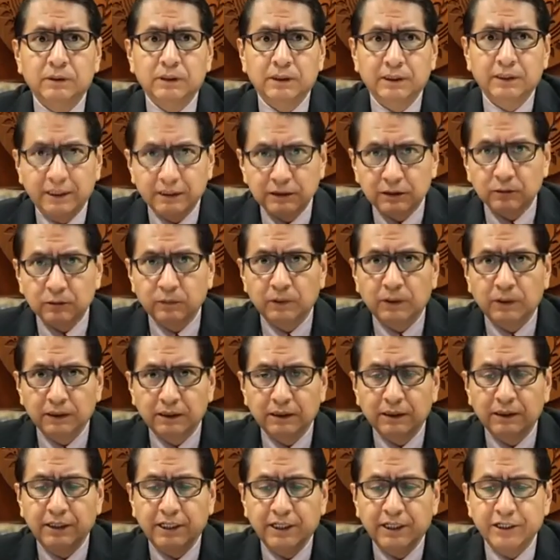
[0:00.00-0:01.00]
And that's what
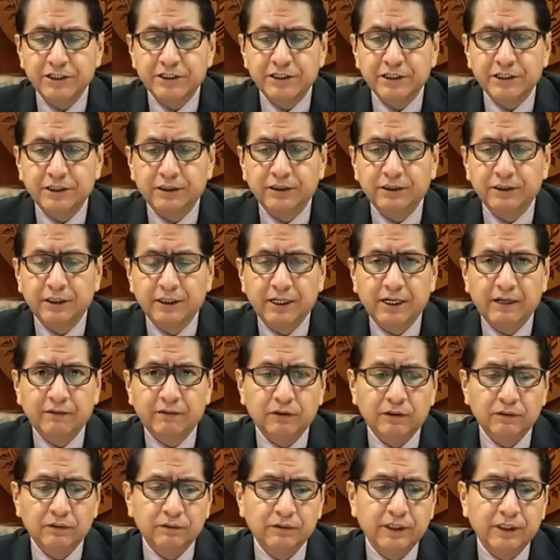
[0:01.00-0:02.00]
the nation, the
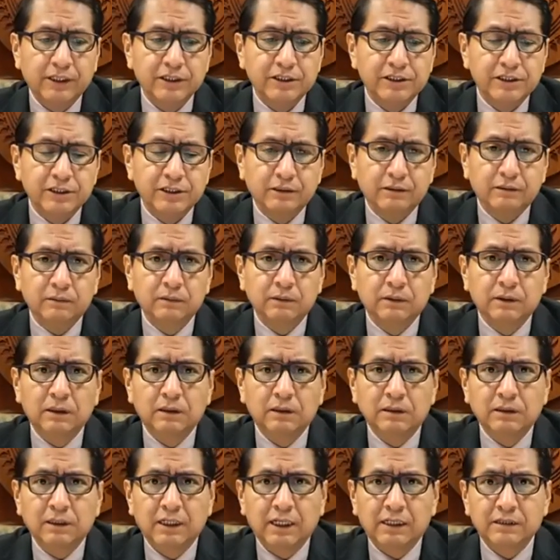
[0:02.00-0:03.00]
Navajo Nation,
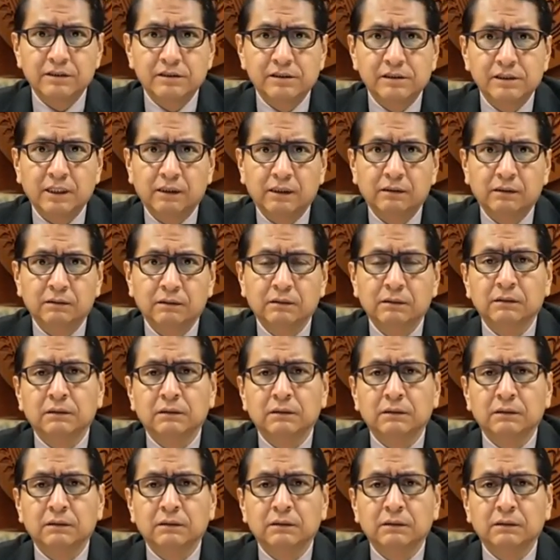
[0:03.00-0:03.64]
has done.